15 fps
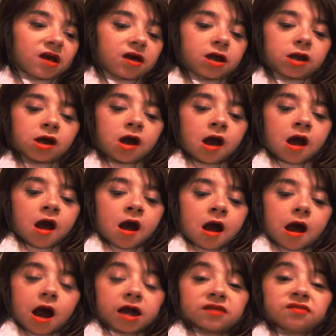And
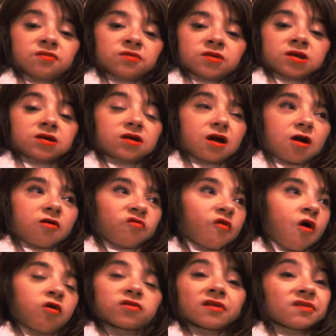I think of
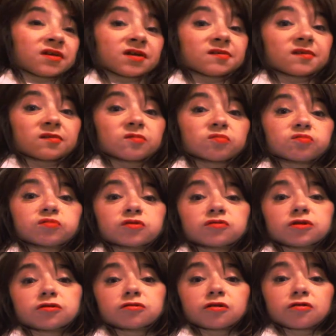all the things that
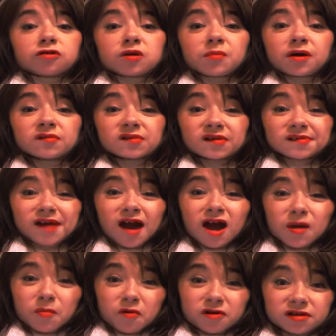really Kuroko no Basuke's
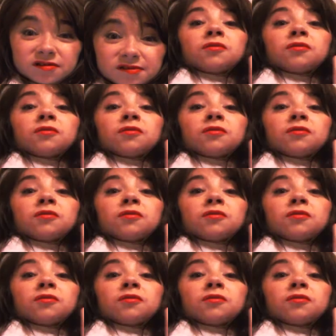high point.